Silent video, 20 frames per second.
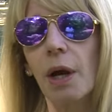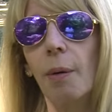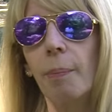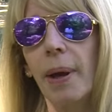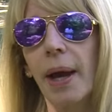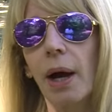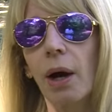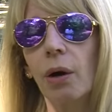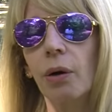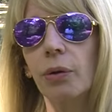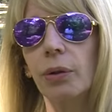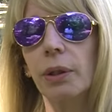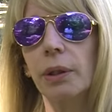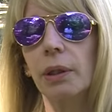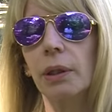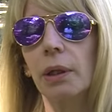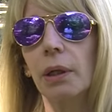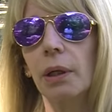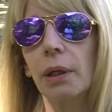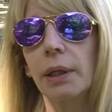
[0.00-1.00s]
about
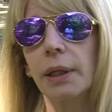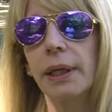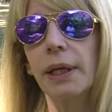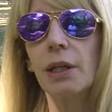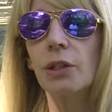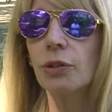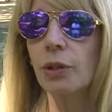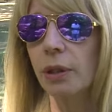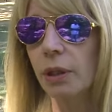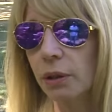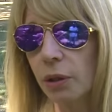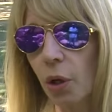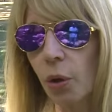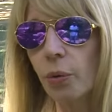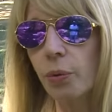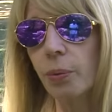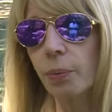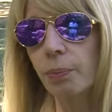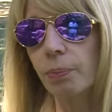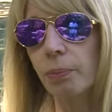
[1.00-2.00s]
kids on the
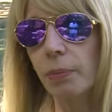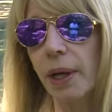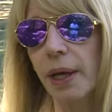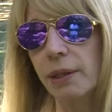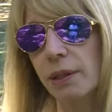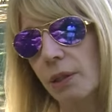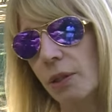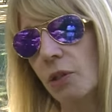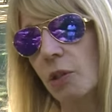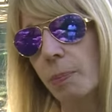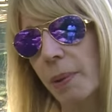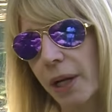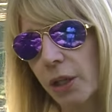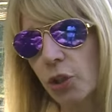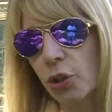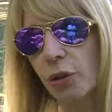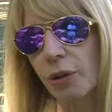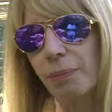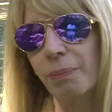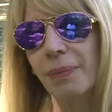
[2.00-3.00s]
low end of the
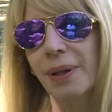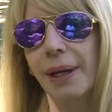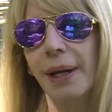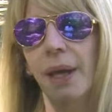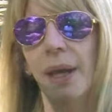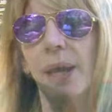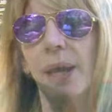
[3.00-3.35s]
spectrum